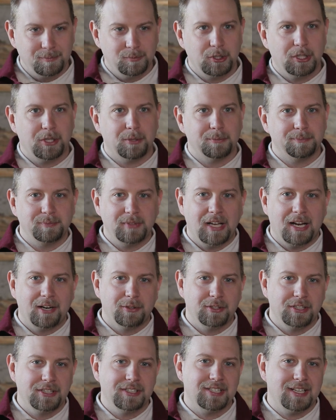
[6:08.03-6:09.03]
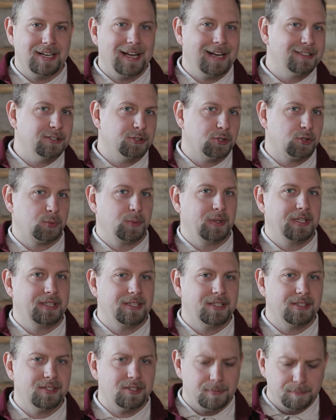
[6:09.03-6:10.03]
You know, not only does it add the
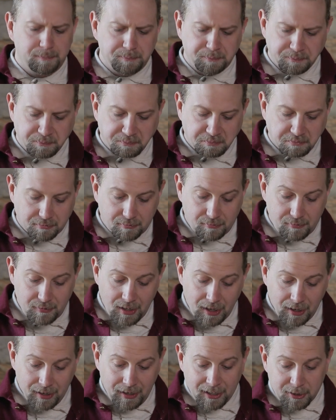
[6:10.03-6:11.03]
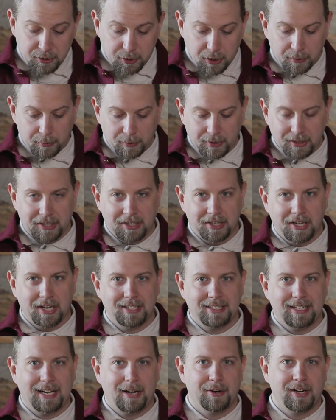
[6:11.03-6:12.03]
sweetness, it actually really
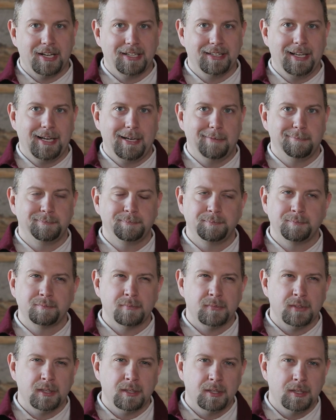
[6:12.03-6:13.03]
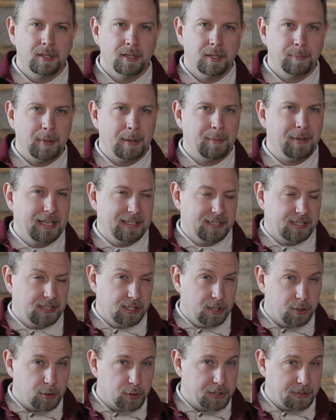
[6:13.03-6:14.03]
cut down on that, maybe that
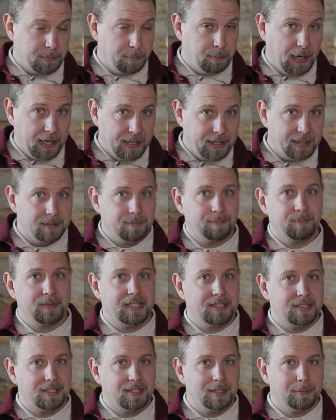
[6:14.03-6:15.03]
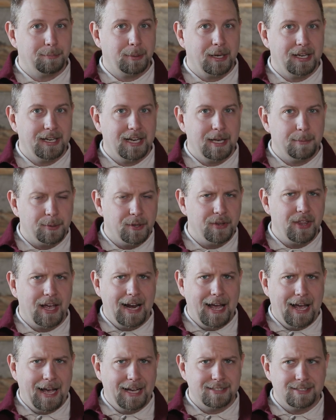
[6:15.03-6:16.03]
citrus bite that's in the pineapple,
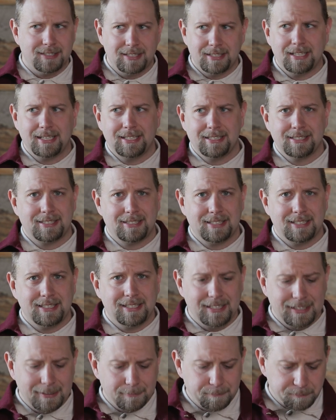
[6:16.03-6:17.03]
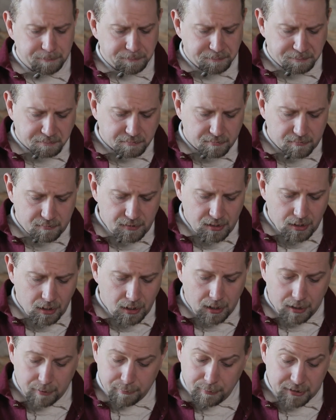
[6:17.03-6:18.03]
that acid, that acidity.
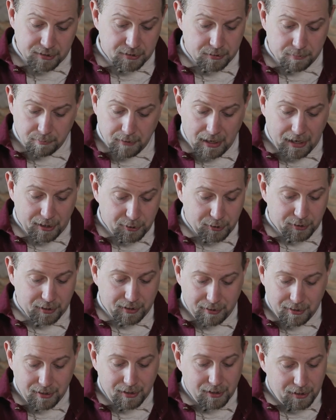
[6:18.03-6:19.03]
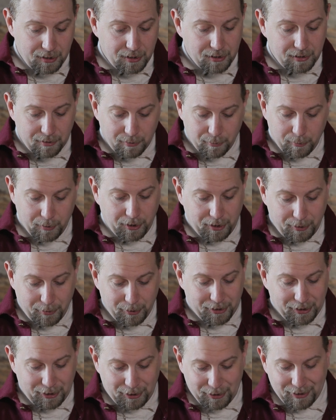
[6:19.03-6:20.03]
Um, it's actually really,
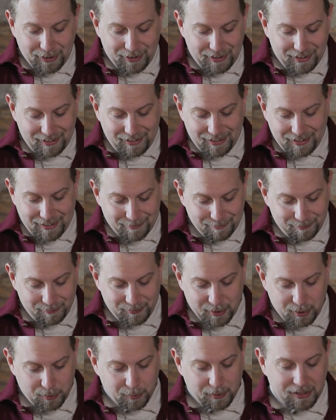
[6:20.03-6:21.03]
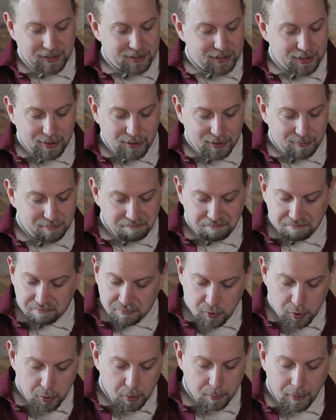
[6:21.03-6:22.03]
really good. Um, the sweetness isn't
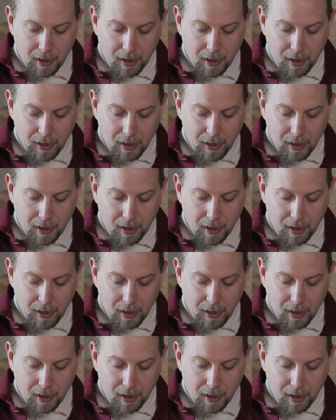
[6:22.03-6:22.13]
too